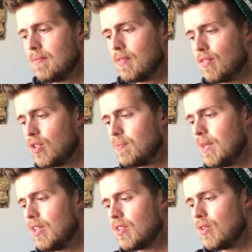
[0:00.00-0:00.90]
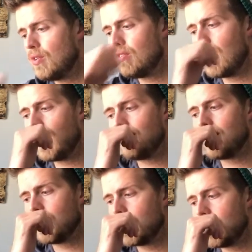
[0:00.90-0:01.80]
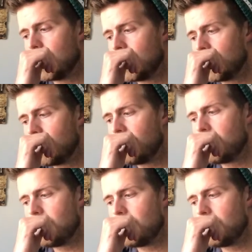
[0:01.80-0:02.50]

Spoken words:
But 1 Peter 2:5 says this.